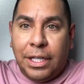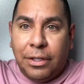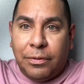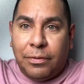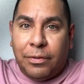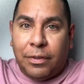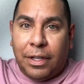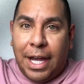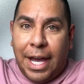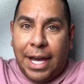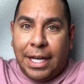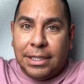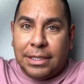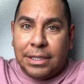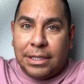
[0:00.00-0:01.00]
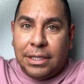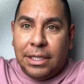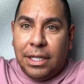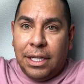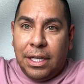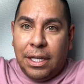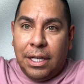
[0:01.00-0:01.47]
flat
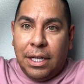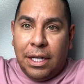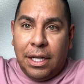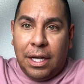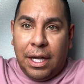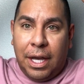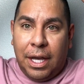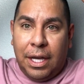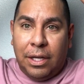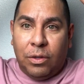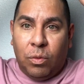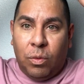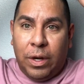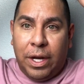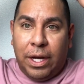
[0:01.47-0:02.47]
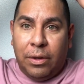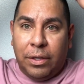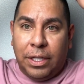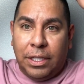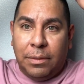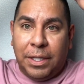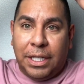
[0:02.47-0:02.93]
and well
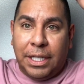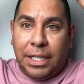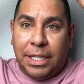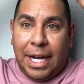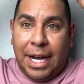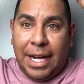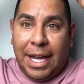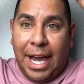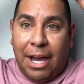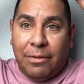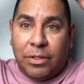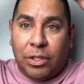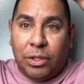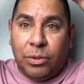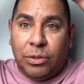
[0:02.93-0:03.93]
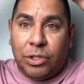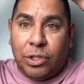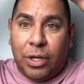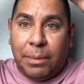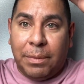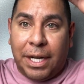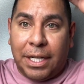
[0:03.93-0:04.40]
in the beginning. I have glue, so
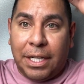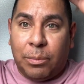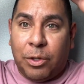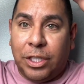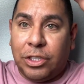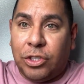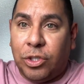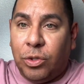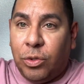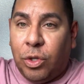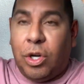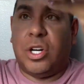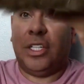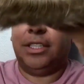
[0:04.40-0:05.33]
I'm not going to press too hard